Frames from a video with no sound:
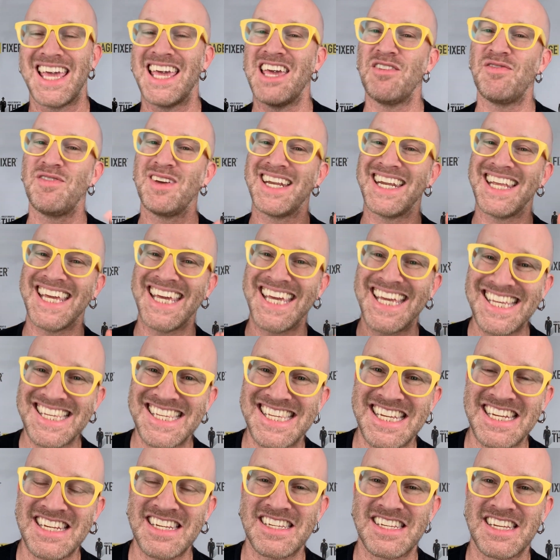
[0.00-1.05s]
If it
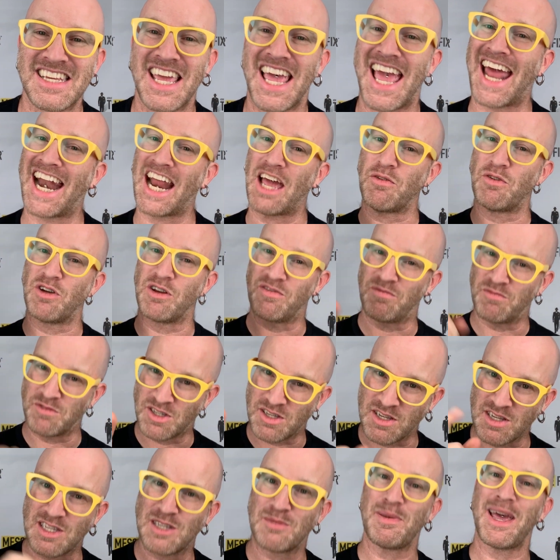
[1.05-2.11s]
isn't, and I would
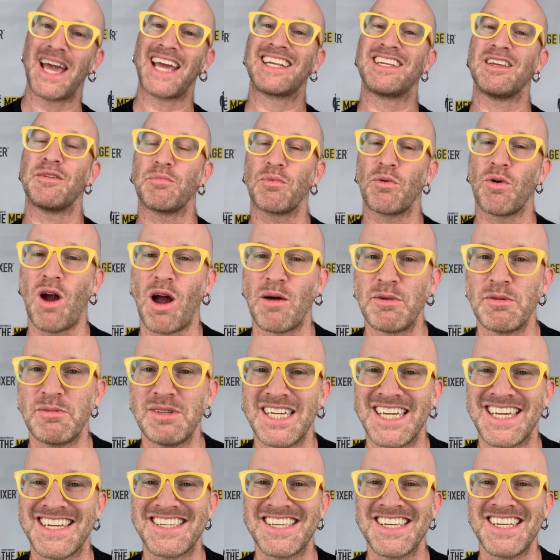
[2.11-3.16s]
suspect it
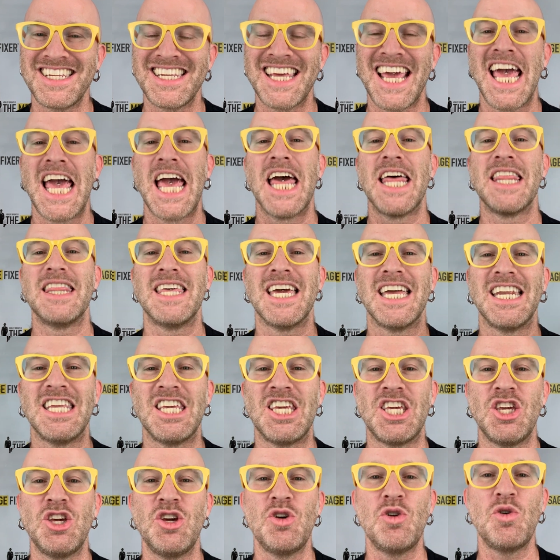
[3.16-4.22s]
probably isn't, then
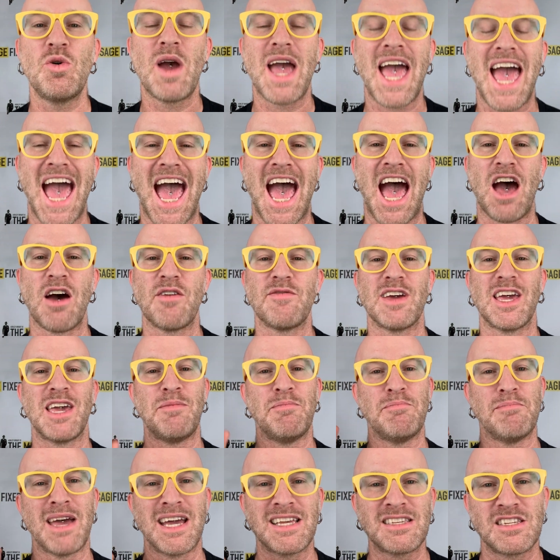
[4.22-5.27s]
you have a
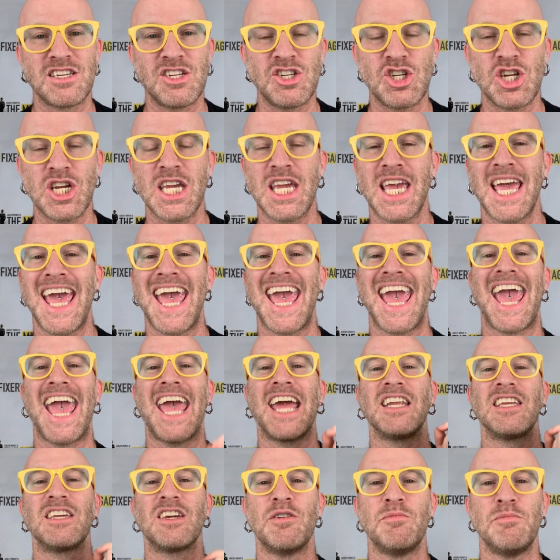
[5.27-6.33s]
messaging
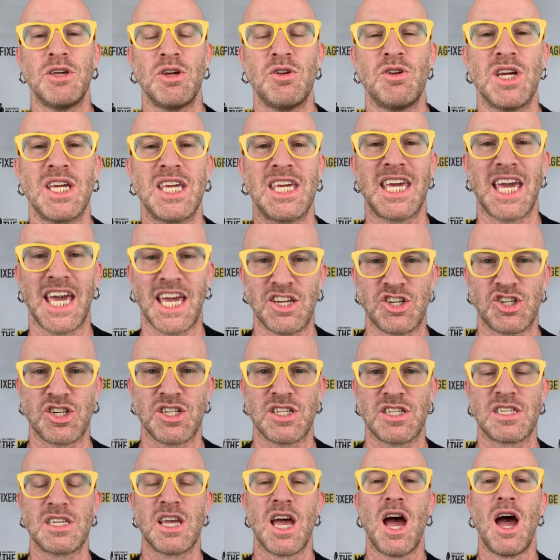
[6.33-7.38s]
and
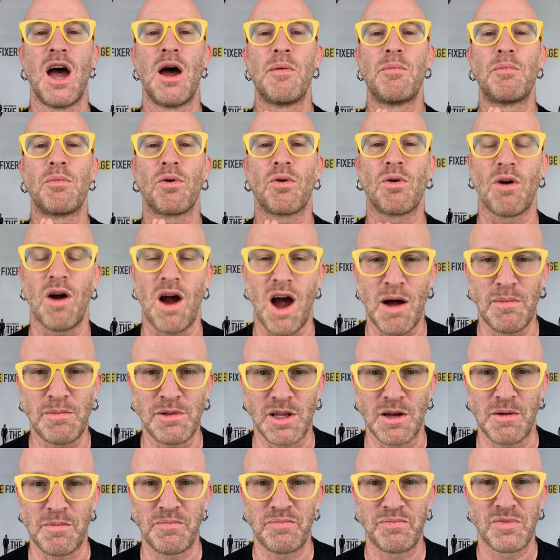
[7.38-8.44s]
communications
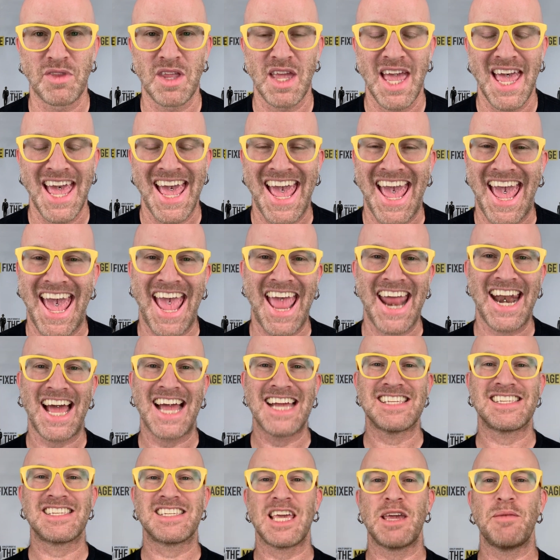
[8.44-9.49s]
problem. And
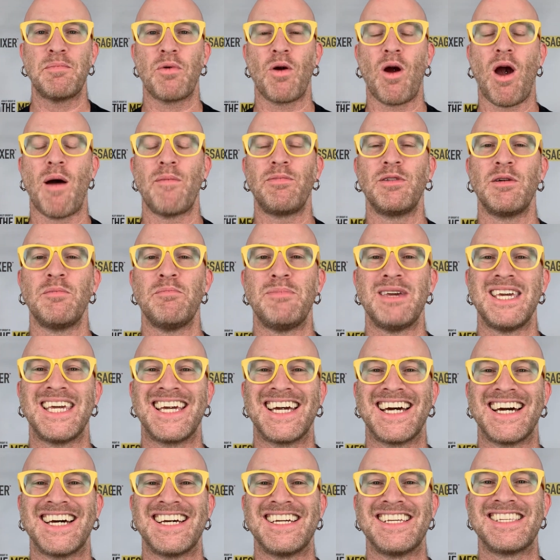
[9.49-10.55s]
I say problem
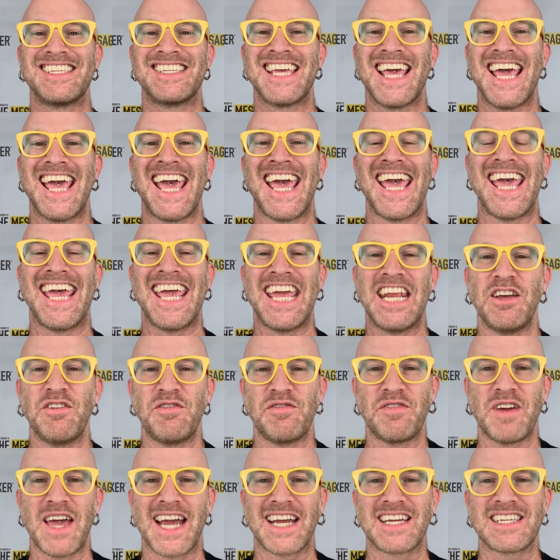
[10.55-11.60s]
because it
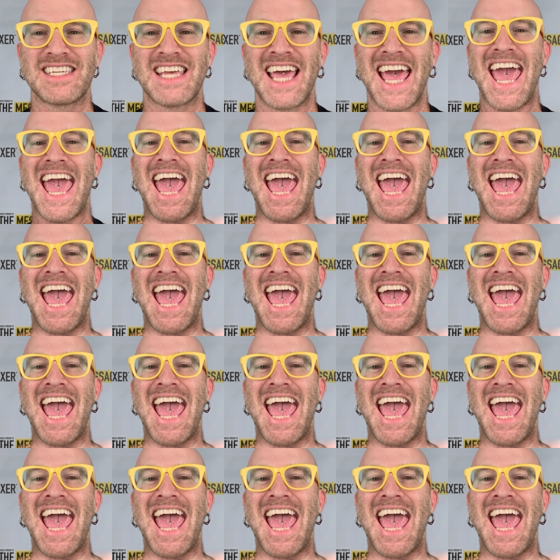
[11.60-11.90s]
affects